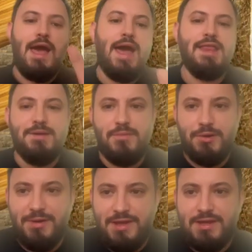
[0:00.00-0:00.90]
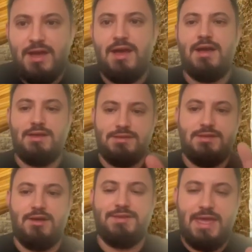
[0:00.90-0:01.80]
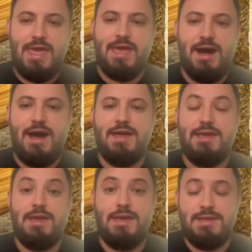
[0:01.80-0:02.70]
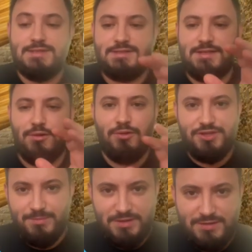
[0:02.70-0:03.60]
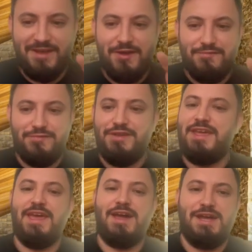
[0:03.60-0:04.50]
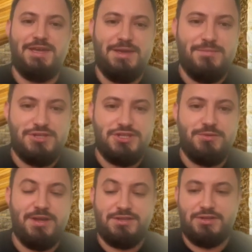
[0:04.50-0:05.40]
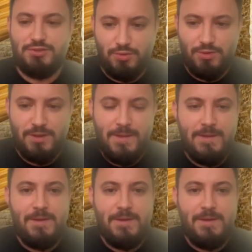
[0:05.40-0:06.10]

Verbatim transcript: LMArena.ai is the ultimate free AI image generator tool.